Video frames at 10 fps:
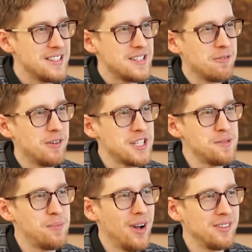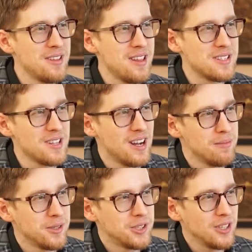Someone spotted the
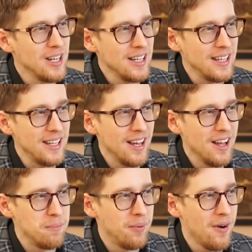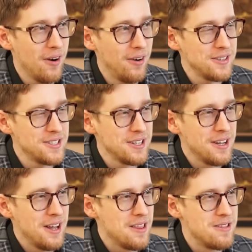Cybertruck and parked
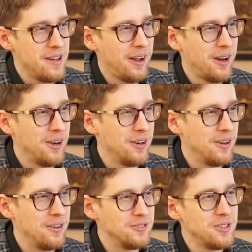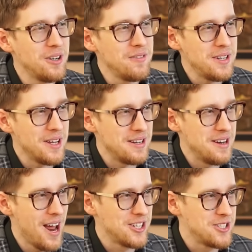their Rivian
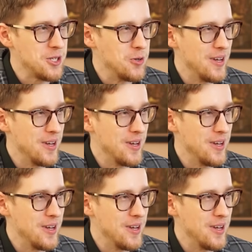next to